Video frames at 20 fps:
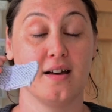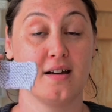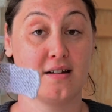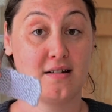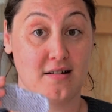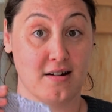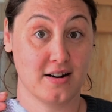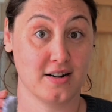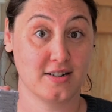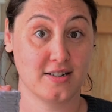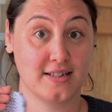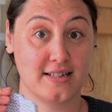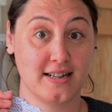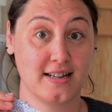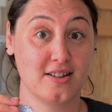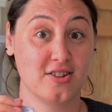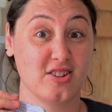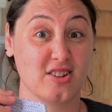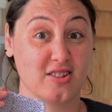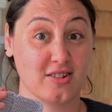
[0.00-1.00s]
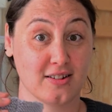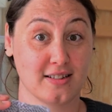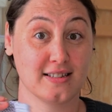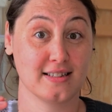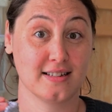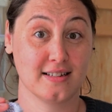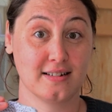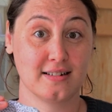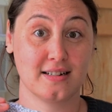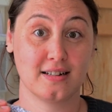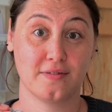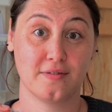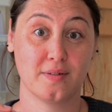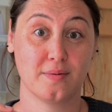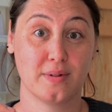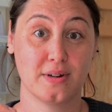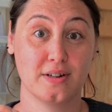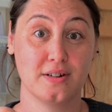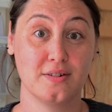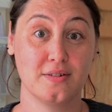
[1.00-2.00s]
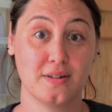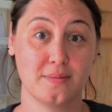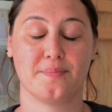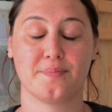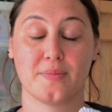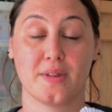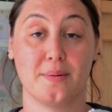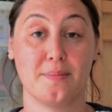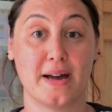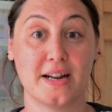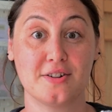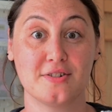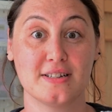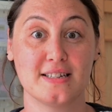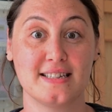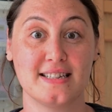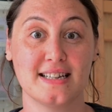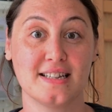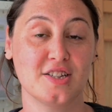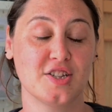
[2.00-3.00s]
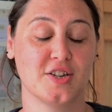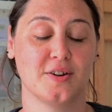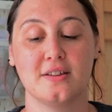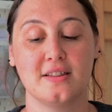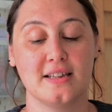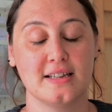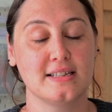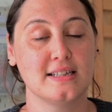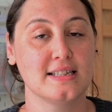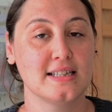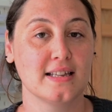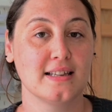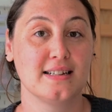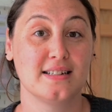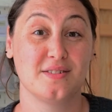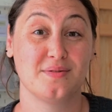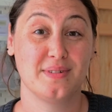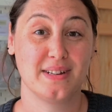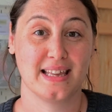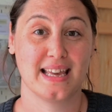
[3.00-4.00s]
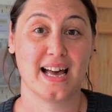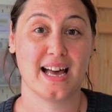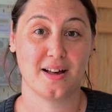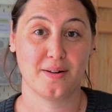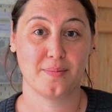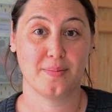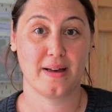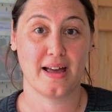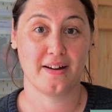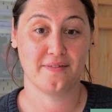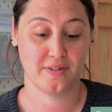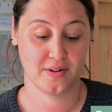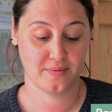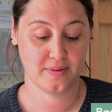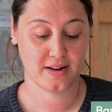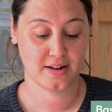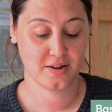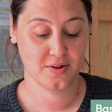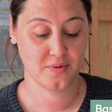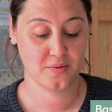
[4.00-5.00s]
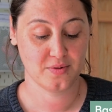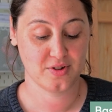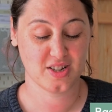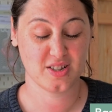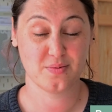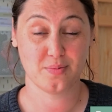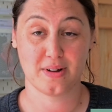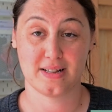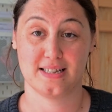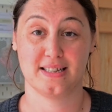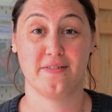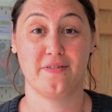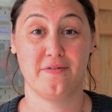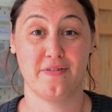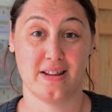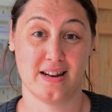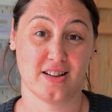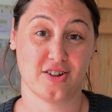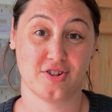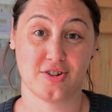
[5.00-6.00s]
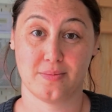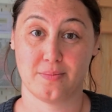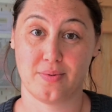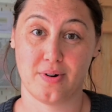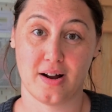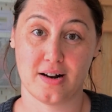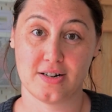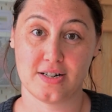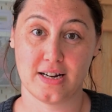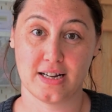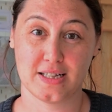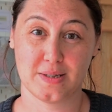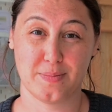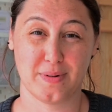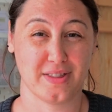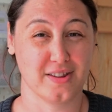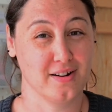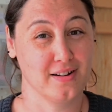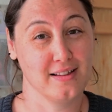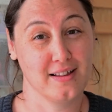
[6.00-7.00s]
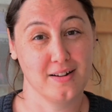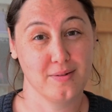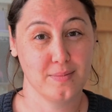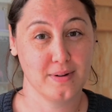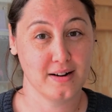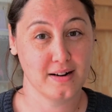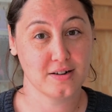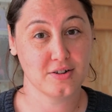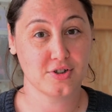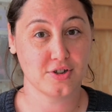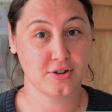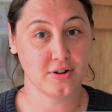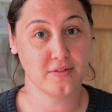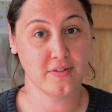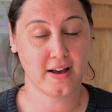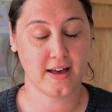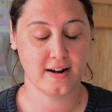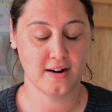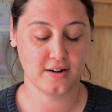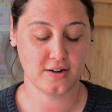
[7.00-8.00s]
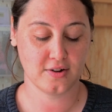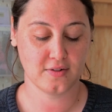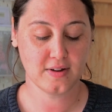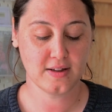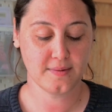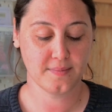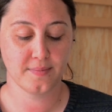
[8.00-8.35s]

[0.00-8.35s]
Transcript: Garter stitch, it looks a little different when you're doing mattress stitch. So this is something to really help everyone who just wants to finish some projects but they're a little bit unsure of how to do it.